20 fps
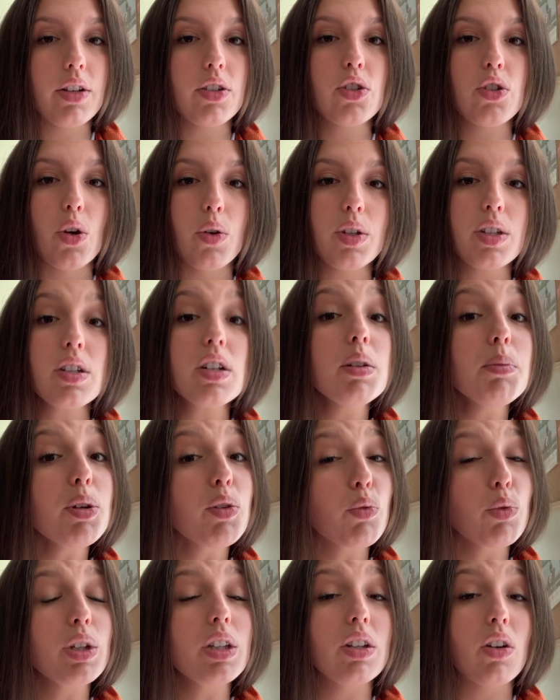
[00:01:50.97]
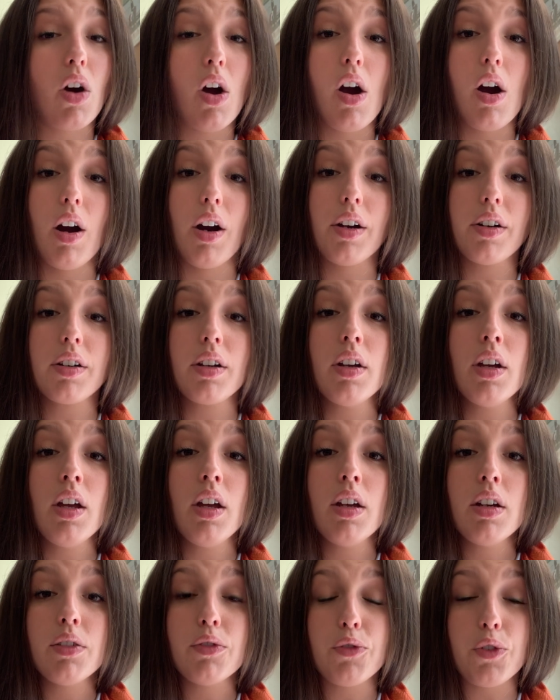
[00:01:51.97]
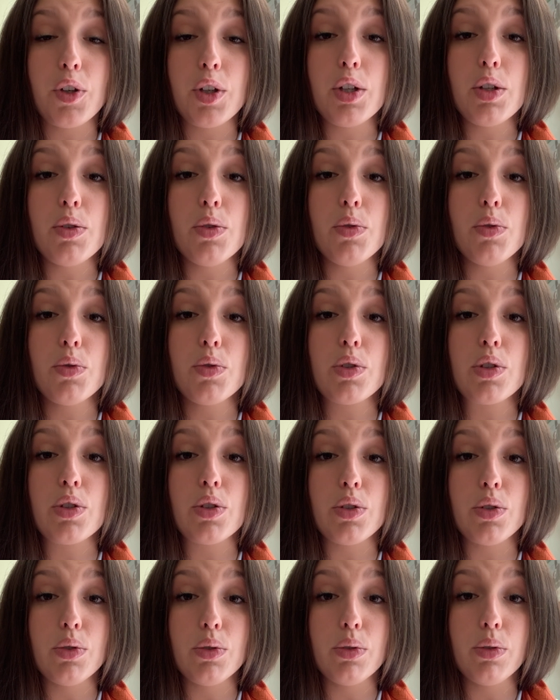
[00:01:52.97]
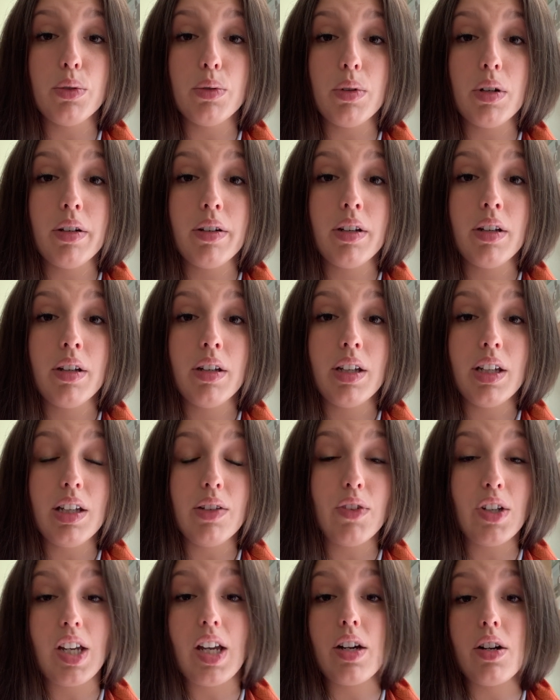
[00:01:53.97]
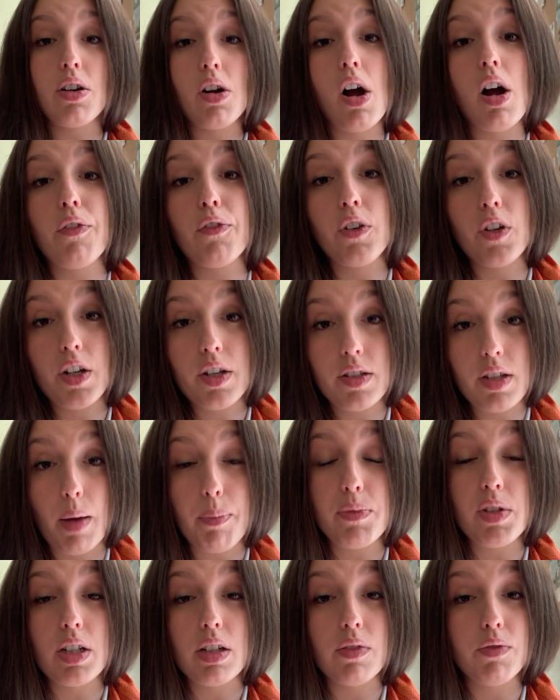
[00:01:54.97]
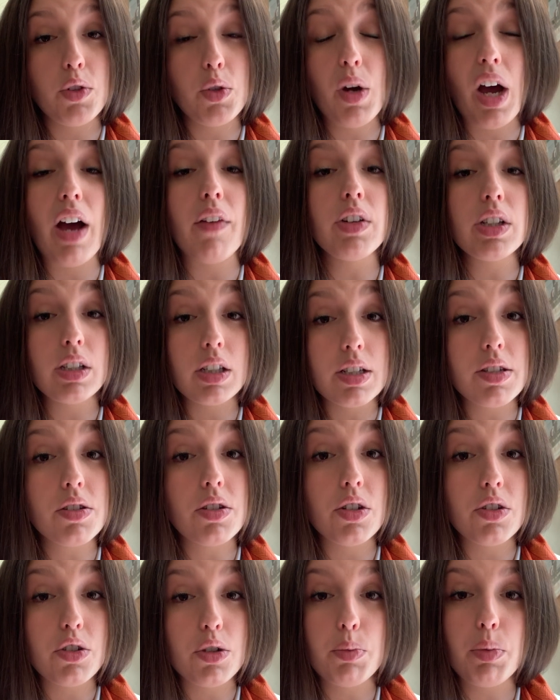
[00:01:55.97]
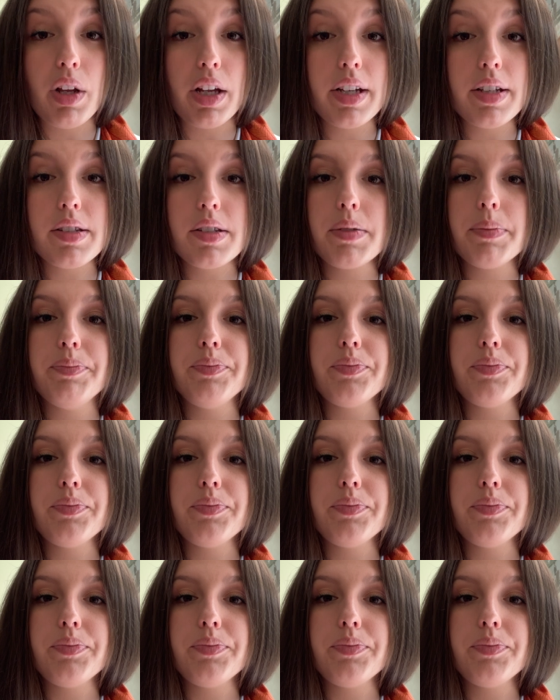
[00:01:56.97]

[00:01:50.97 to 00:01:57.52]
So it's going to be really hard for you to even get an offer accepted if you haven't listed your place.